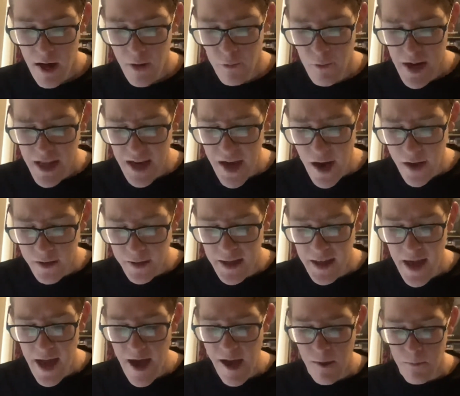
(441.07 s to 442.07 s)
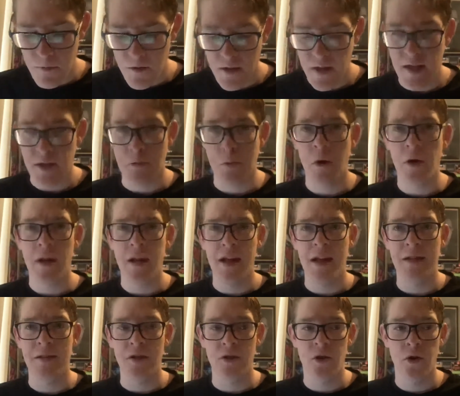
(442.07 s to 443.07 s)
Winning ugly games is what you
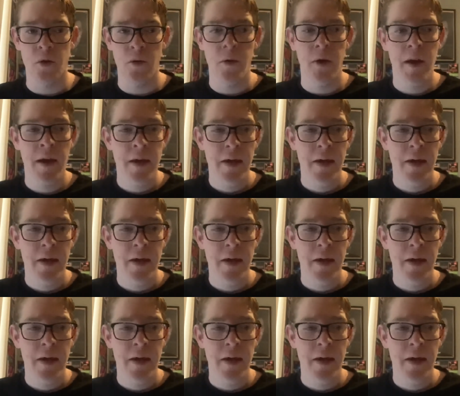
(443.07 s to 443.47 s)
need to do.